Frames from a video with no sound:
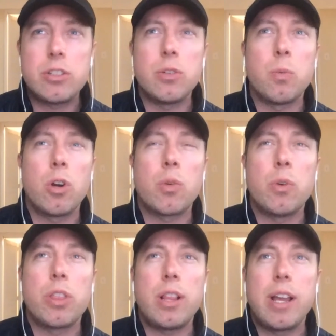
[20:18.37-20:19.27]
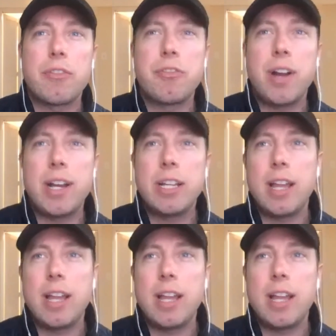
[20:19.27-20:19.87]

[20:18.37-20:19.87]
Do you work with like finding